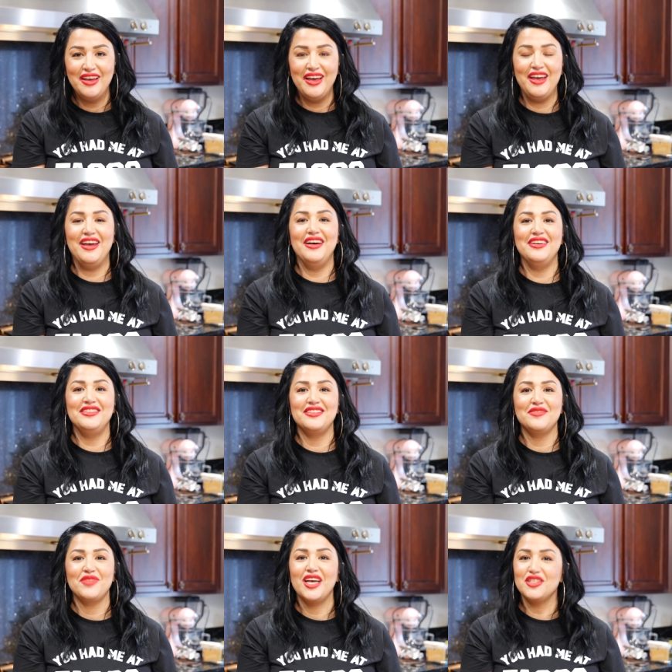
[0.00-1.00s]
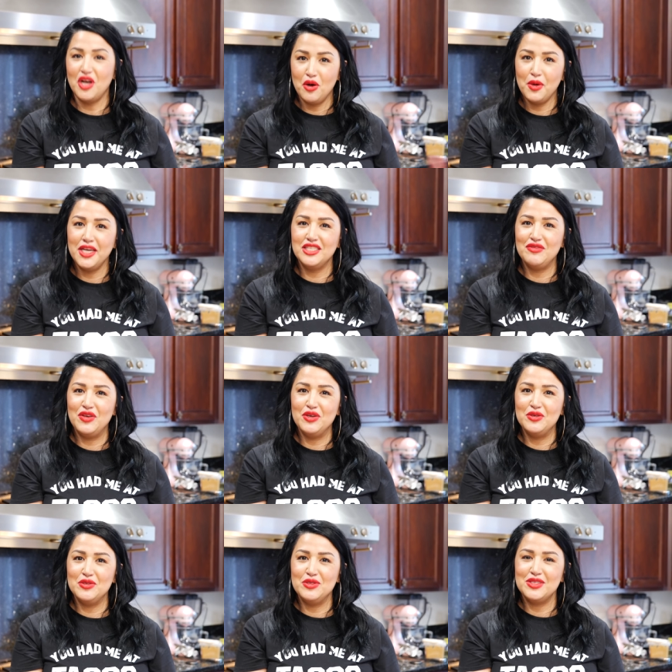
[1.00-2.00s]
And as always,
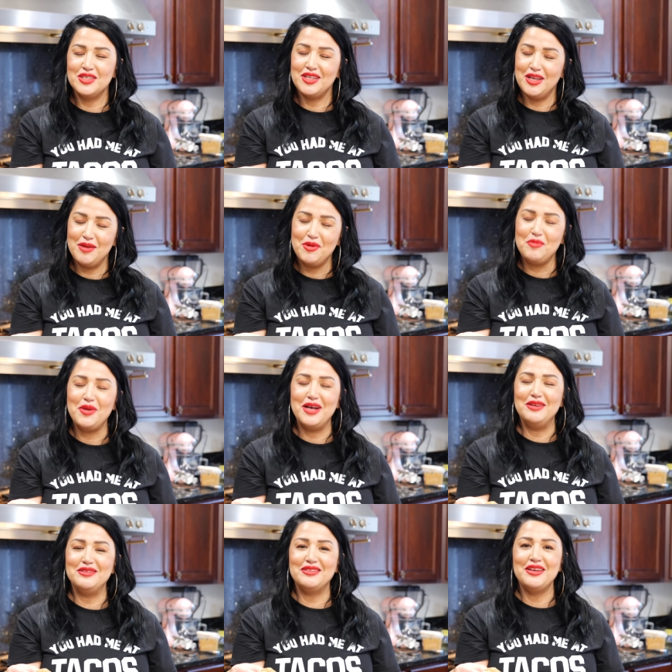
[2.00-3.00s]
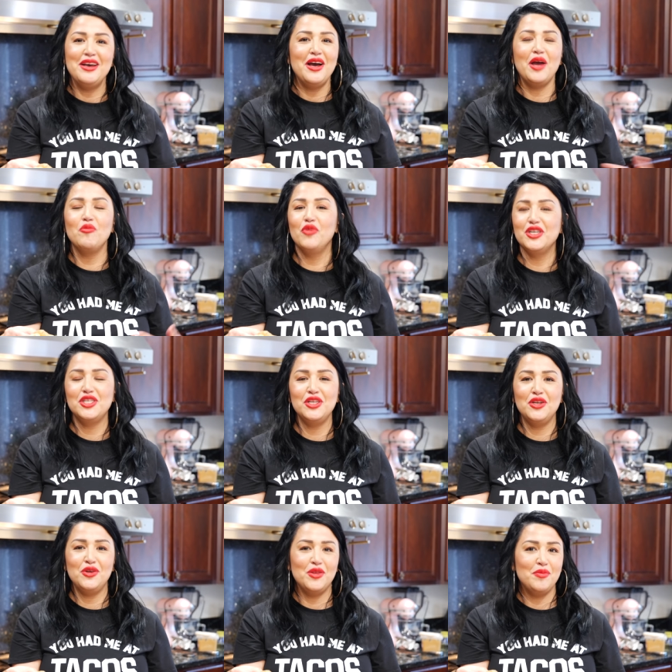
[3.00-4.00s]
views, club, and bells. I'm
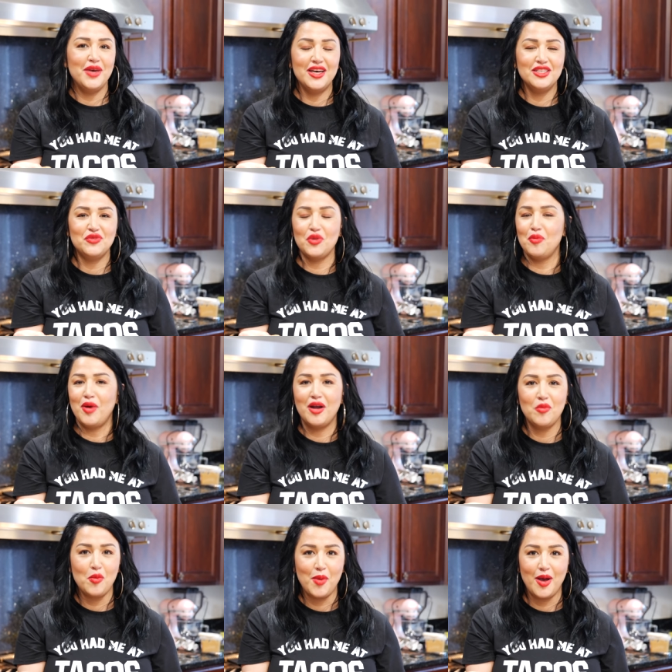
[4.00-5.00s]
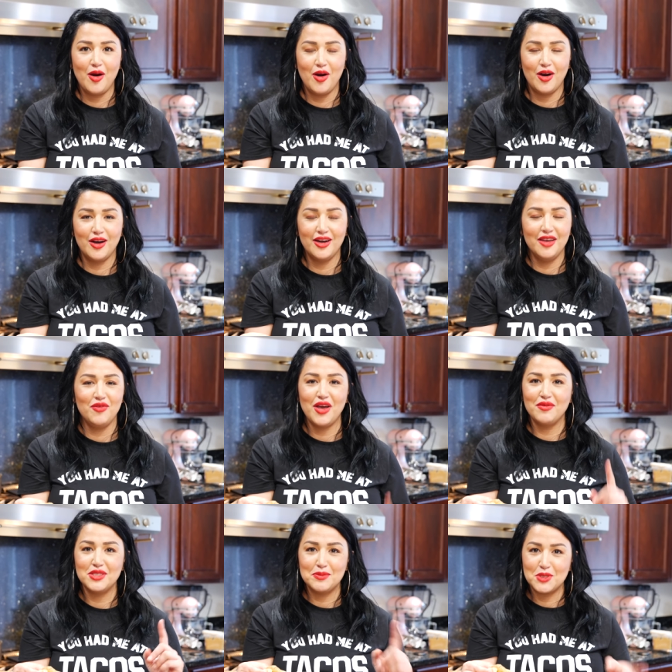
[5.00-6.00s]
wishing you the best from the bottom of my heart. If you
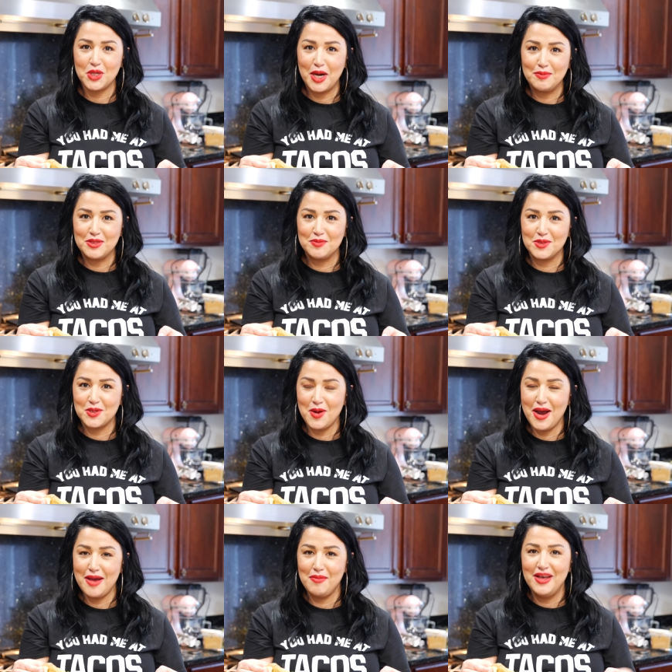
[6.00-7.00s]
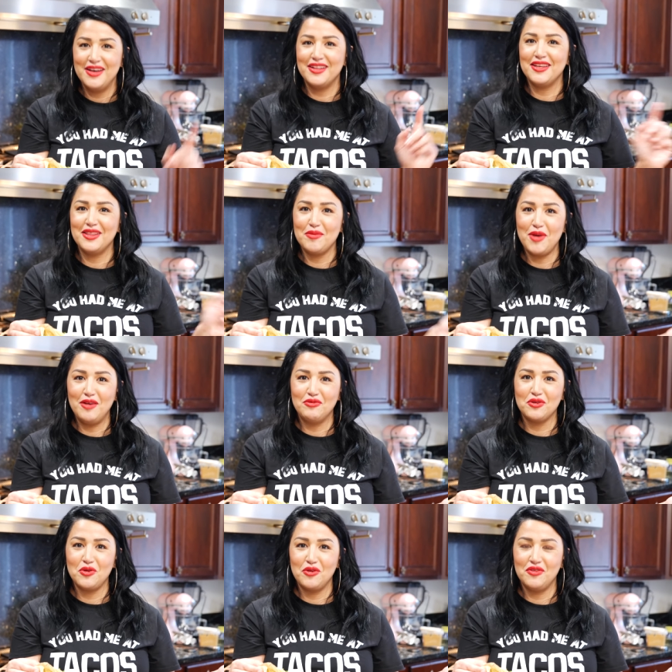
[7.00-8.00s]
haven't subscribed, subscribe. Click the bell
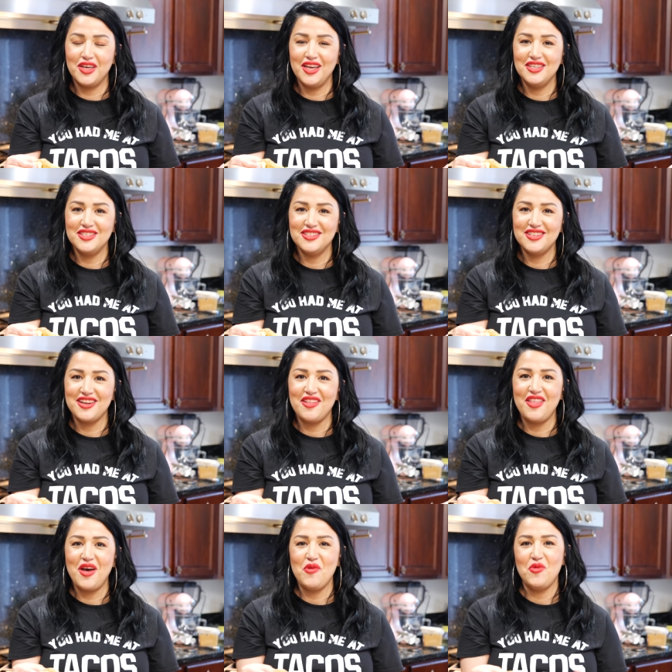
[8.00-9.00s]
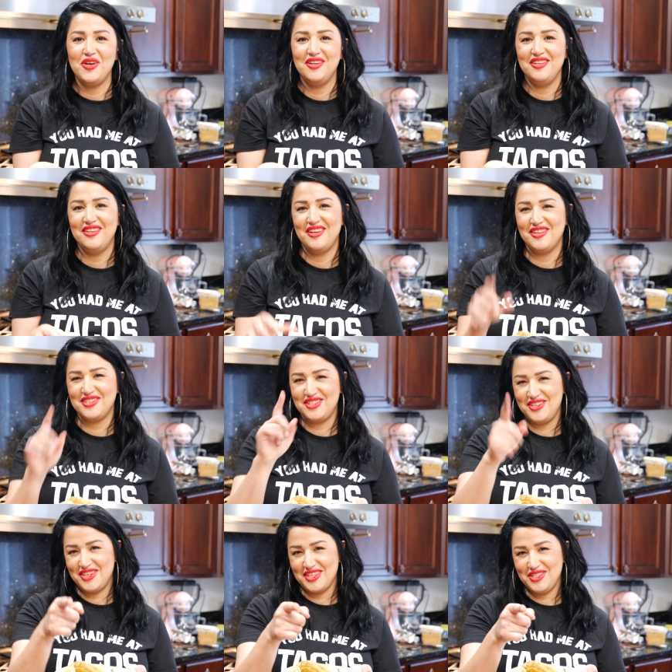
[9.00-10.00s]
for notifications. And on that one, I'll
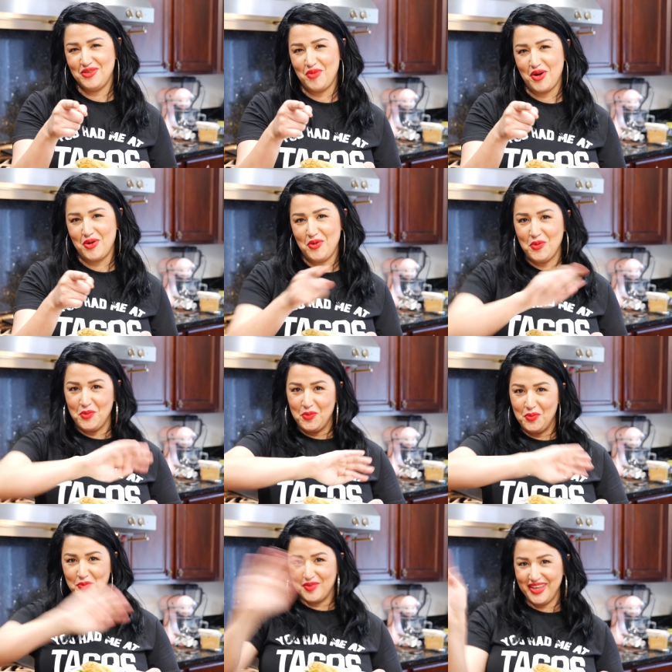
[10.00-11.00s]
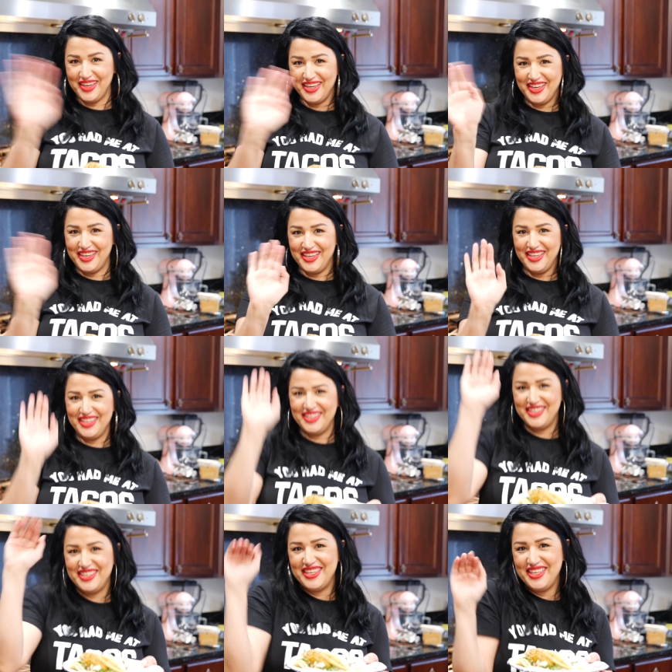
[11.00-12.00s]
see you guys tomorrow. Bye!
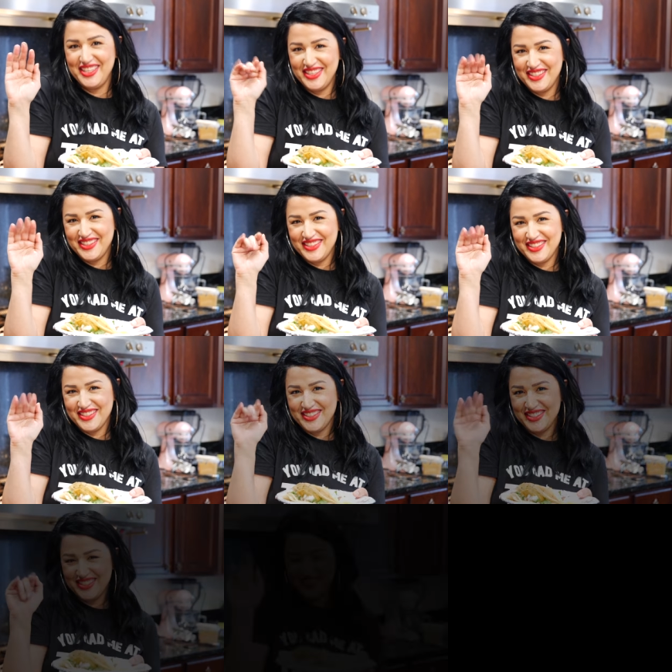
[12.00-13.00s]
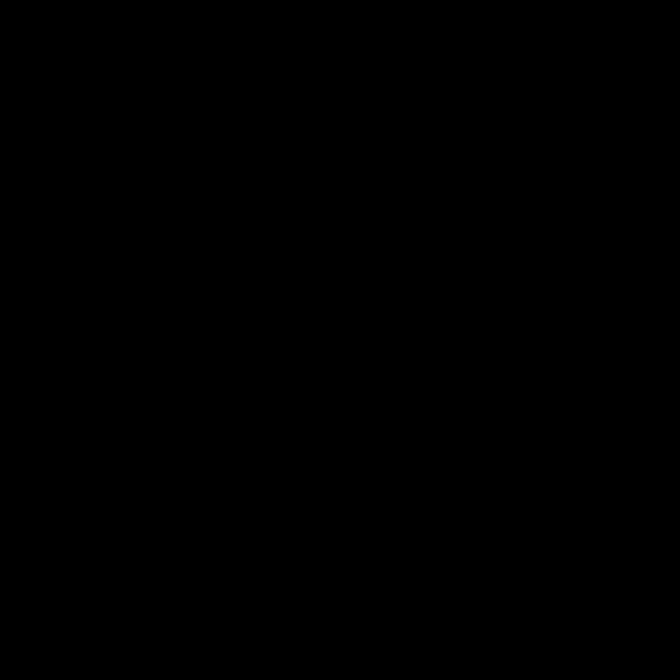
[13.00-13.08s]
Adios!